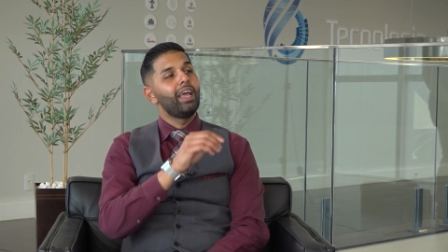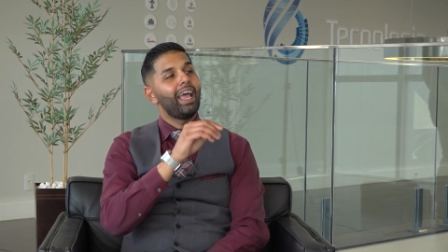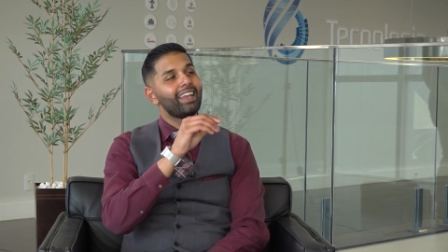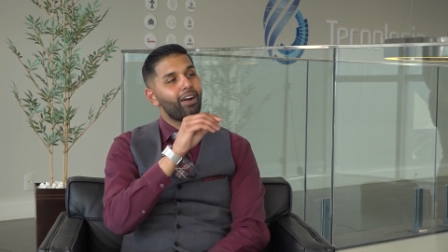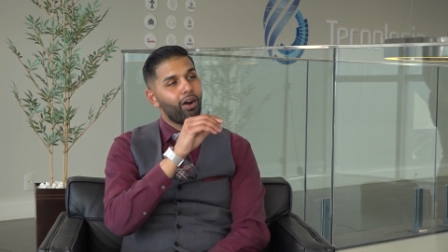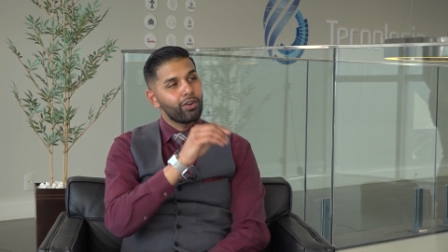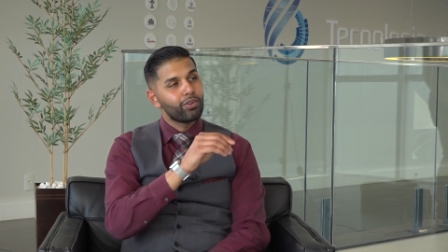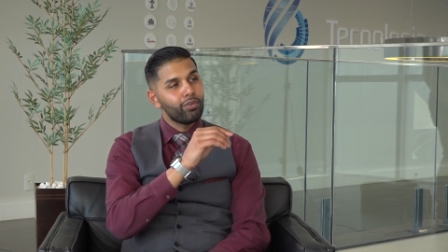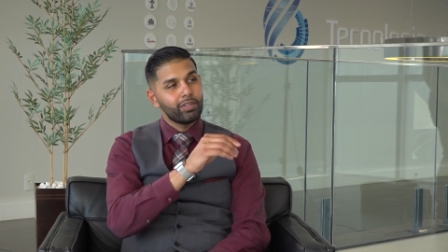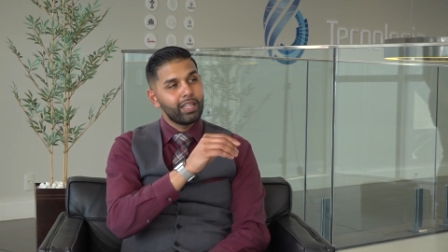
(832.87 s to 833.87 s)
And our
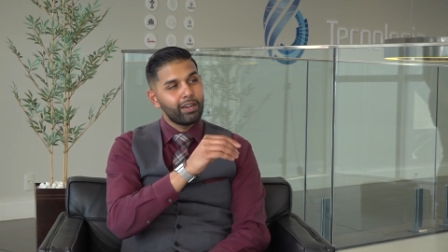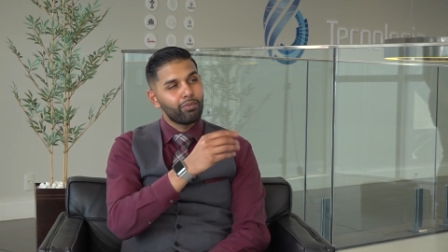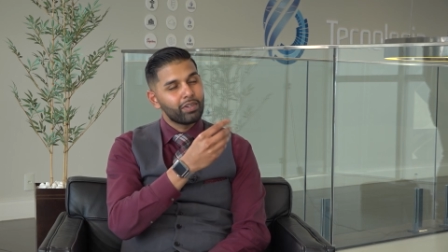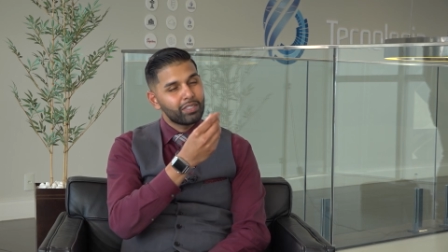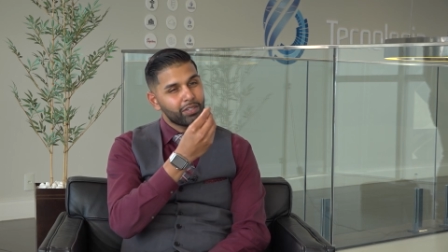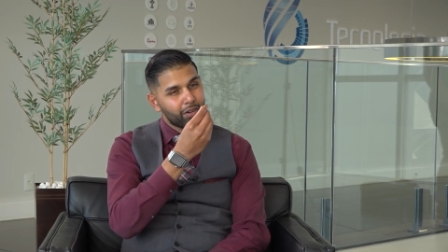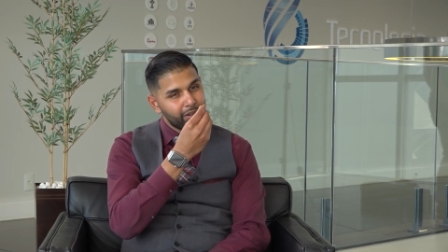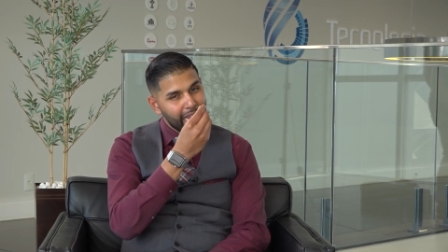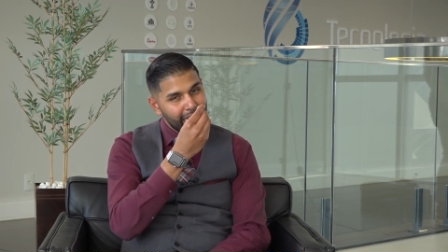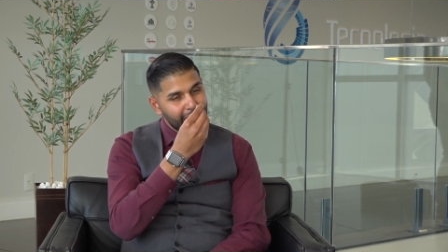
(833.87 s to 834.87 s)
goal there was to
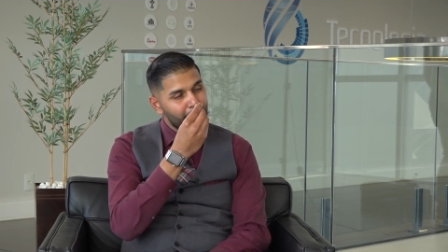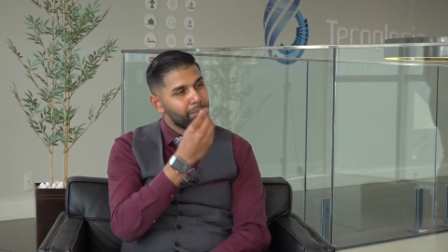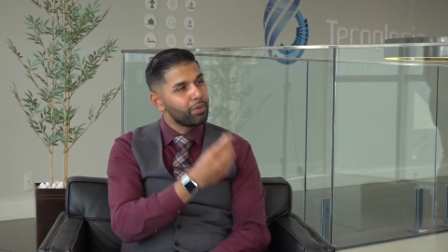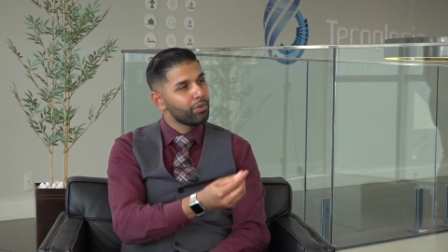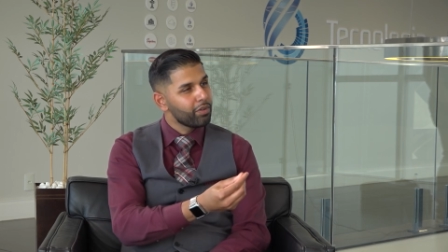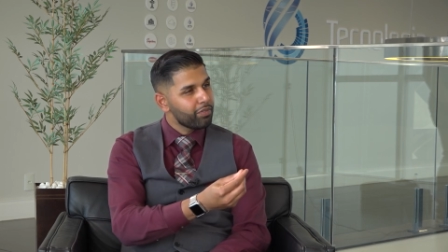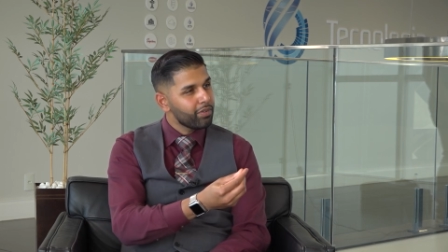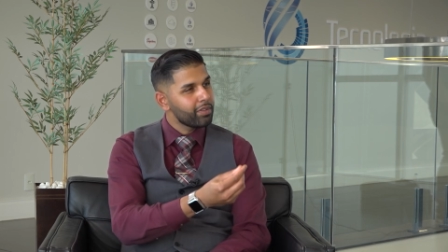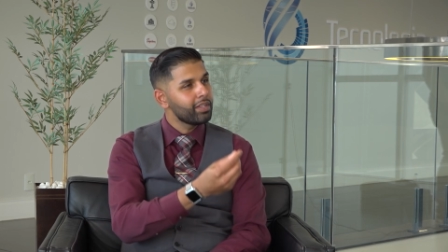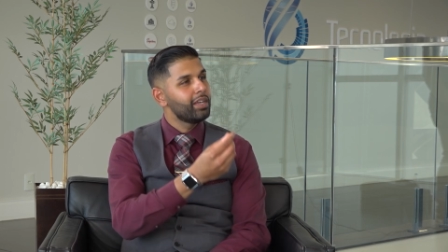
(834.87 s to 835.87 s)
create a
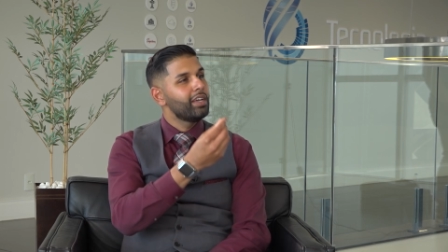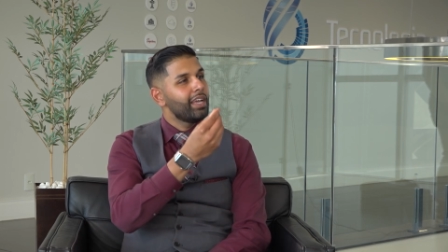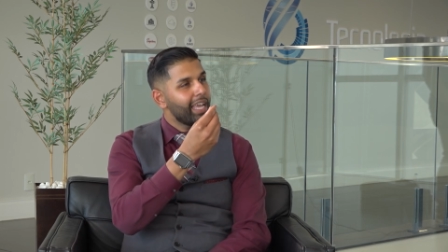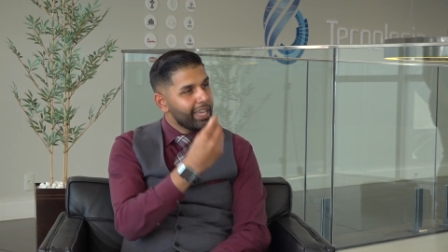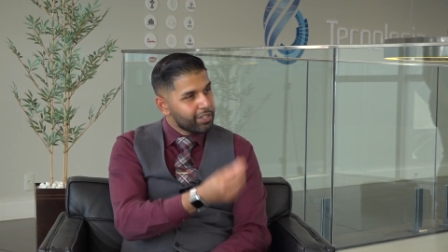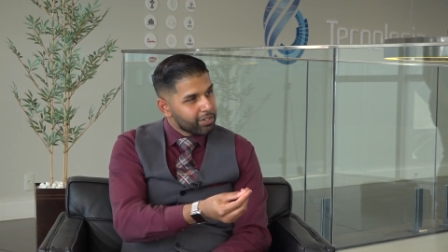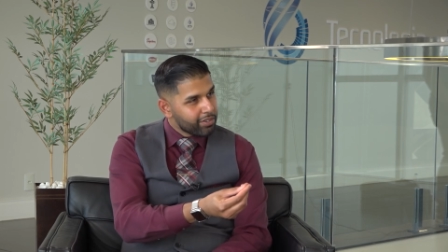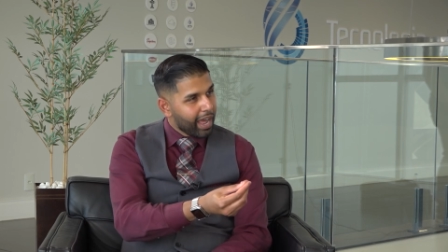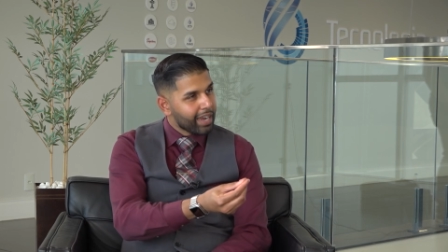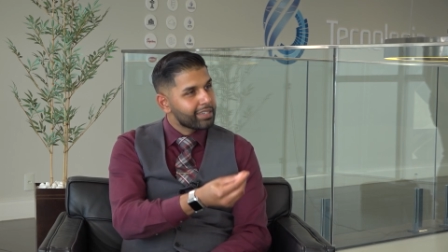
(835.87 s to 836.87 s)
beautiful,
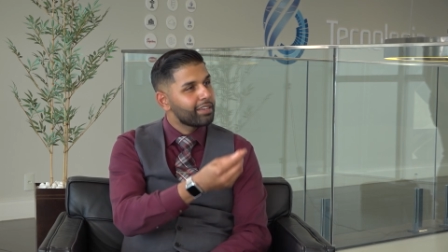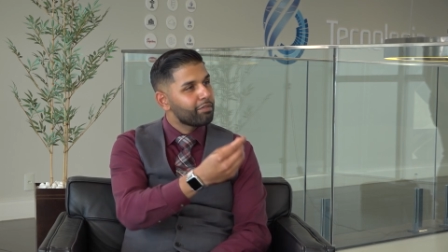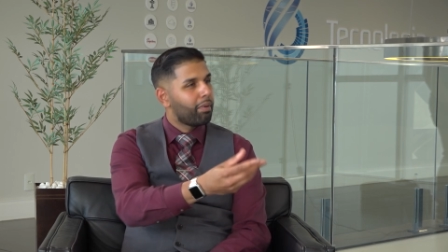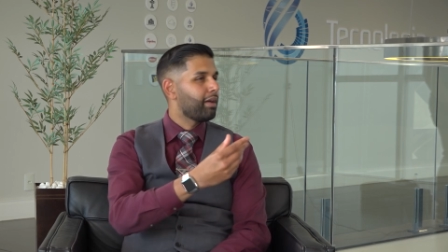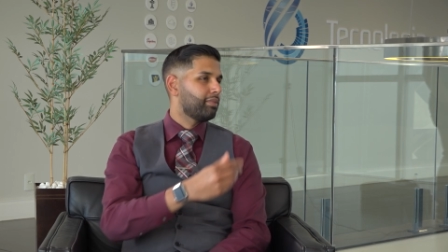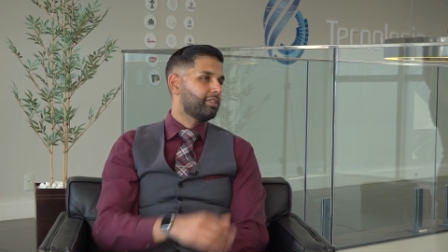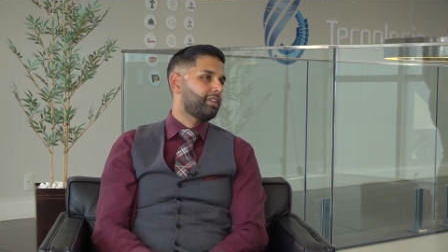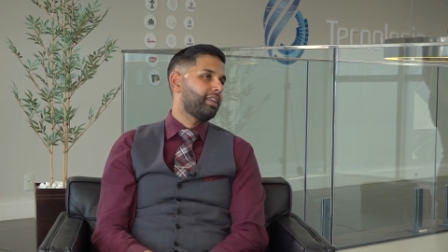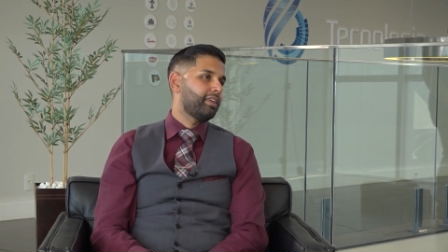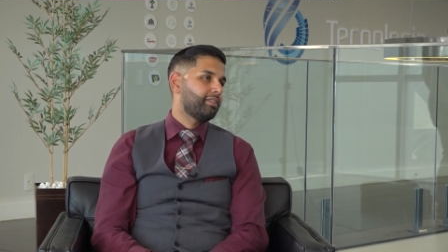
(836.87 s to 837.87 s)
interactive Bible
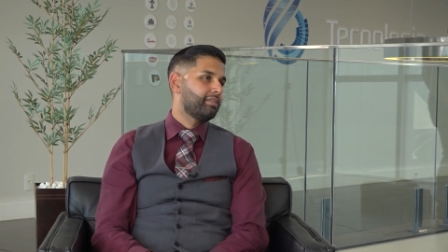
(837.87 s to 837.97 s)
study.